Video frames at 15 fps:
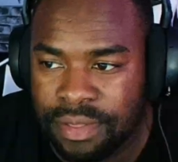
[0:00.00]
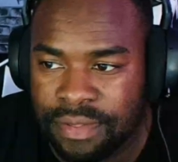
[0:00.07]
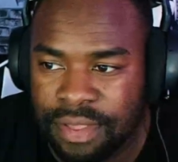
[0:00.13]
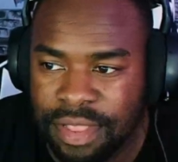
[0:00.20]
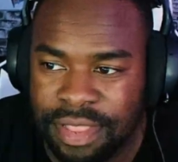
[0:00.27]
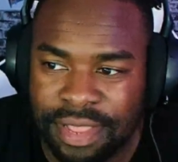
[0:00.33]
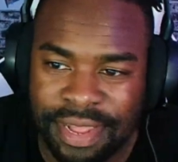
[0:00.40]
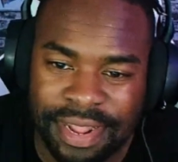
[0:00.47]

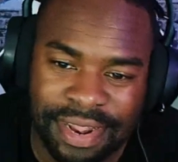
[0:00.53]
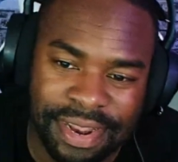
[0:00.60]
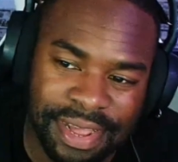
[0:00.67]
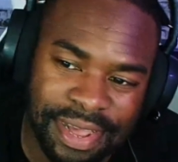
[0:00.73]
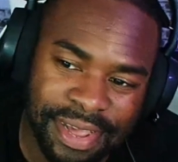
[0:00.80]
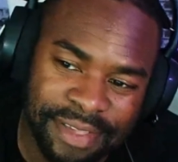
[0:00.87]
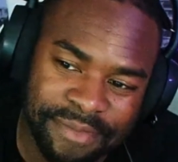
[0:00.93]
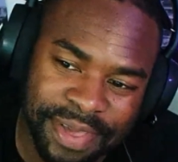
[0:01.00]
See, 10
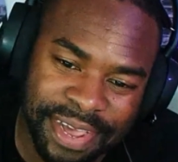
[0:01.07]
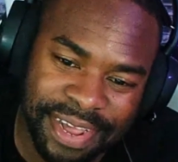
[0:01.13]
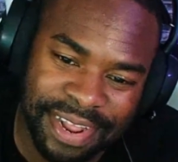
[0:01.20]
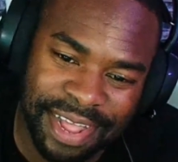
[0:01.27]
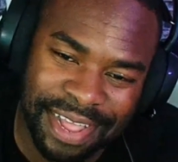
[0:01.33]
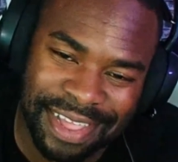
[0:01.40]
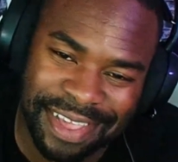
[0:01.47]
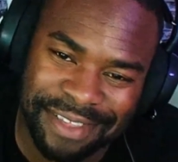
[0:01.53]
days, man,
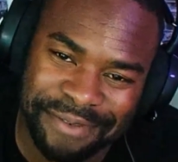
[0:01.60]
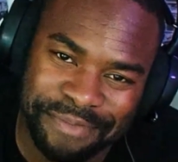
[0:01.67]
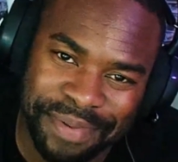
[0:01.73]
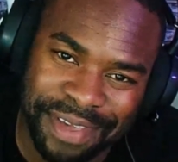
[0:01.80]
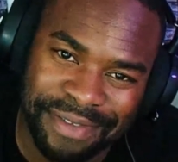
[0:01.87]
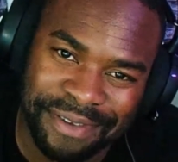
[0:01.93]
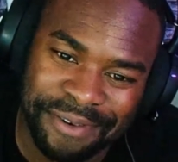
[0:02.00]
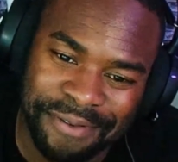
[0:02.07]
I can get some
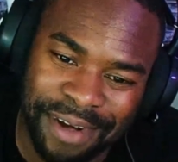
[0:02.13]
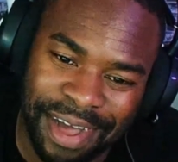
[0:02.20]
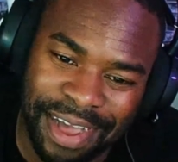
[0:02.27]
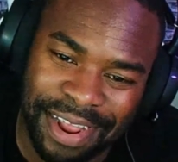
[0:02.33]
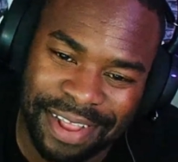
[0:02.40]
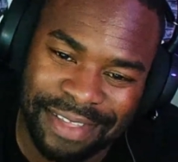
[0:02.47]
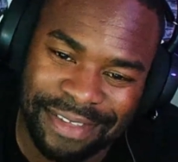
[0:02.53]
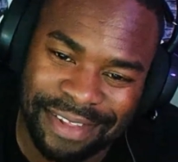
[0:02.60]
peace and
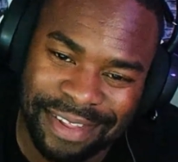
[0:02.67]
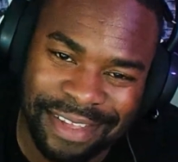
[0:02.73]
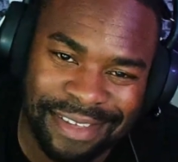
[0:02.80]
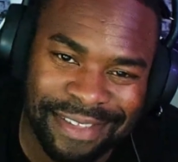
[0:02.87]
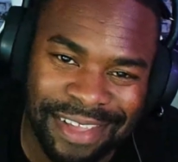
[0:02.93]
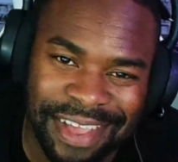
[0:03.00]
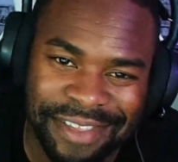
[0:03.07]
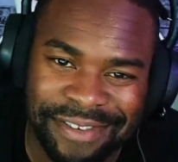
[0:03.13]
quiet.
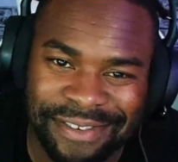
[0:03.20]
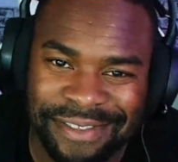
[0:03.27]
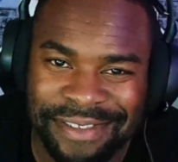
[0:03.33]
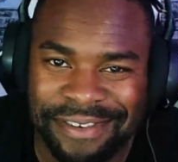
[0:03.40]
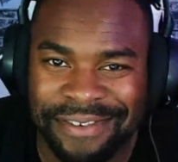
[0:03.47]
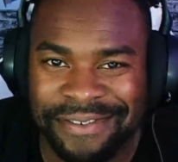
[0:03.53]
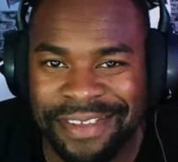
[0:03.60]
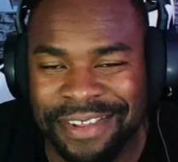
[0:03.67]
Need nature a
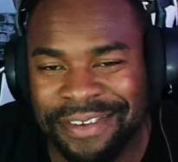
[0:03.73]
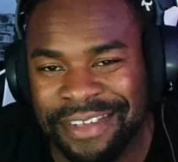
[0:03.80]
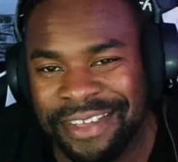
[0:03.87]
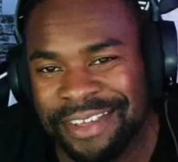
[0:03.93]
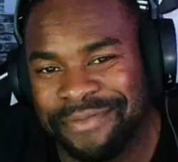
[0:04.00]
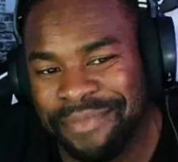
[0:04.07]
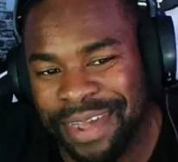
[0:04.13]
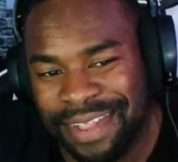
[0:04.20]
little, you know,
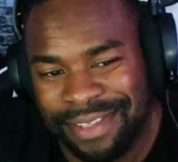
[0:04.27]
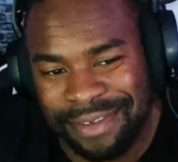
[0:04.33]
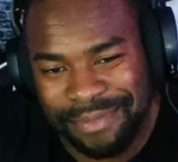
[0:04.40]
get back to